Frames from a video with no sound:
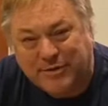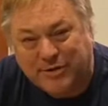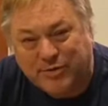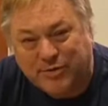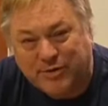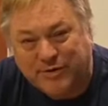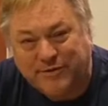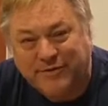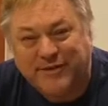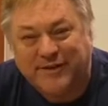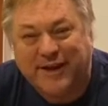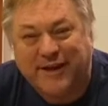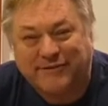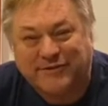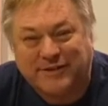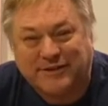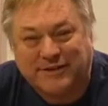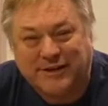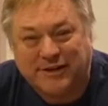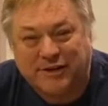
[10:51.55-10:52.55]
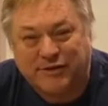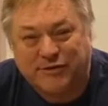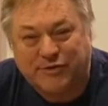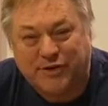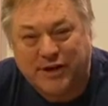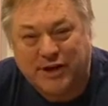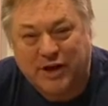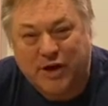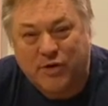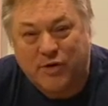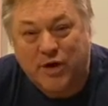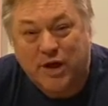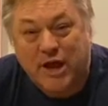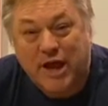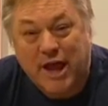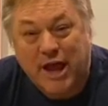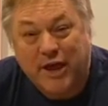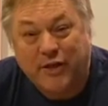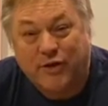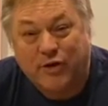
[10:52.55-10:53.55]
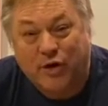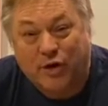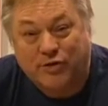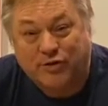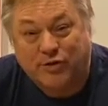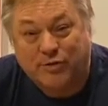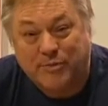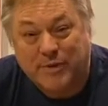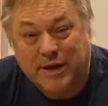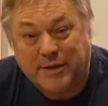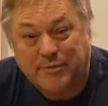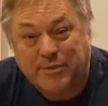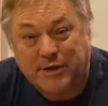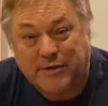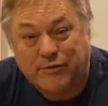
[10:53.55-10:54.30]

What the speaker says: and you won't even have to see this video. And there also may be,